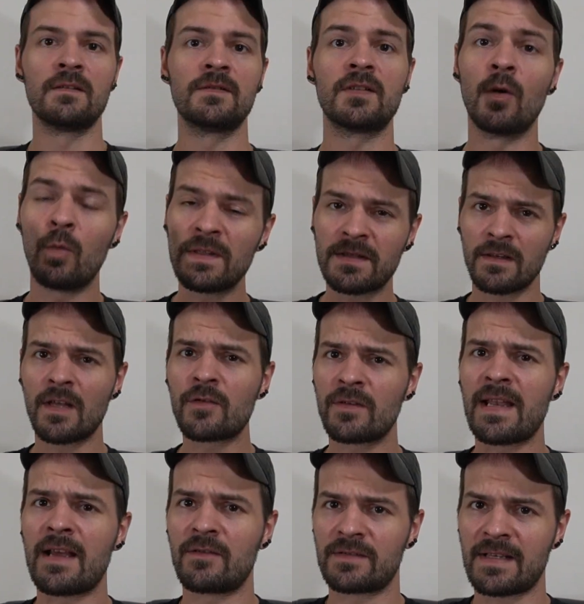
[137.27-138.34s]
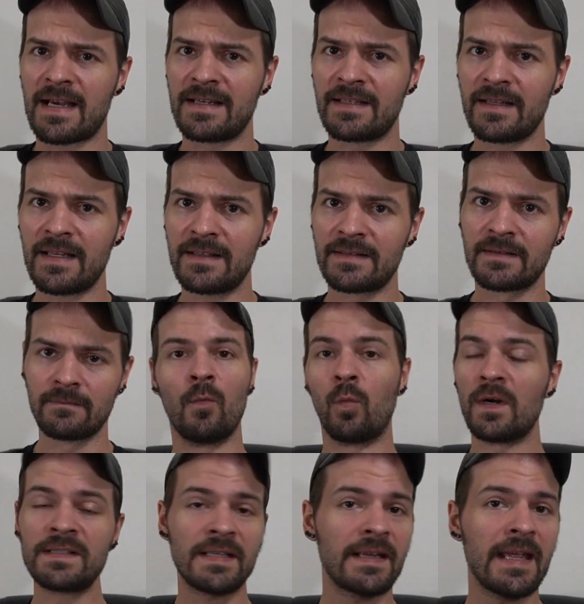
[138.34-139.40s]
So what's another downside to this?
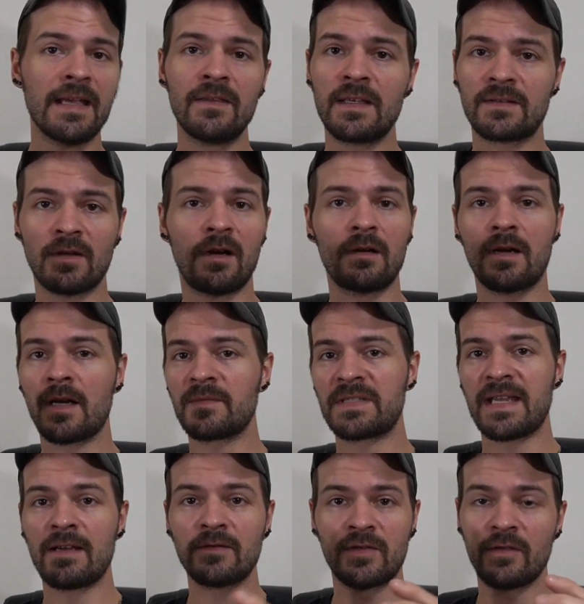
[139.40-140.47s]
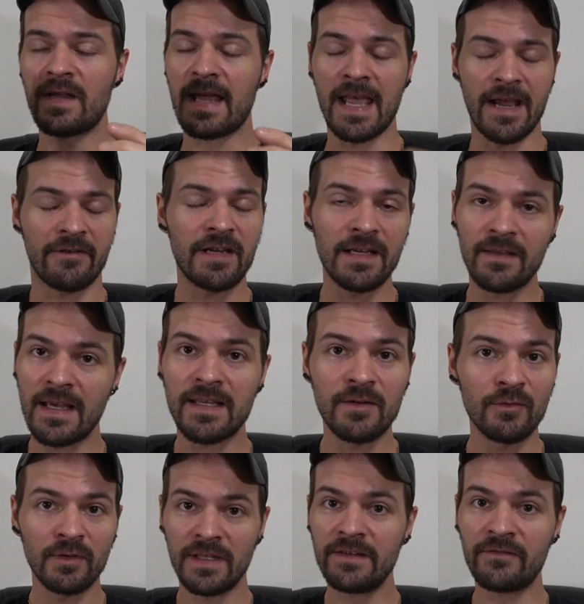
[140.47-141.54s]
Once again, this all comes down to the area that
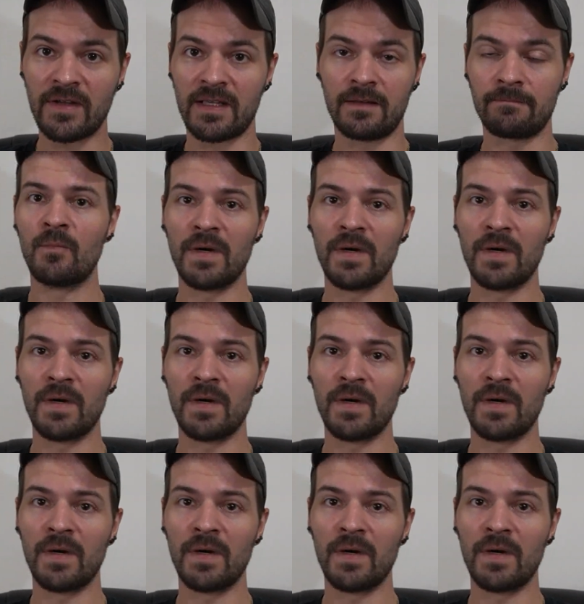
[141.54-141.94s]
you live in,